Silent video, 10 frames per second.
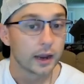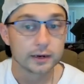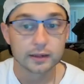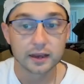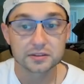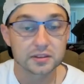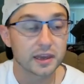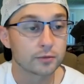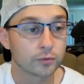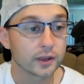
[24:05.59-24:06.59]
unless
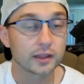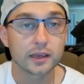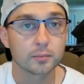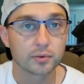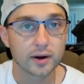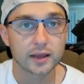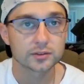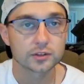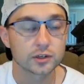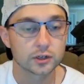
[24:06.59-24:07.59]
they really
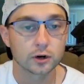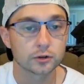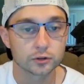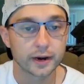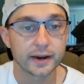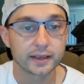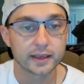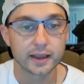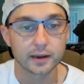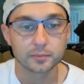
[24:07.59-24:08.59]
impressed during training
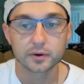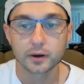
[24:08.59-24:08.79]
camp.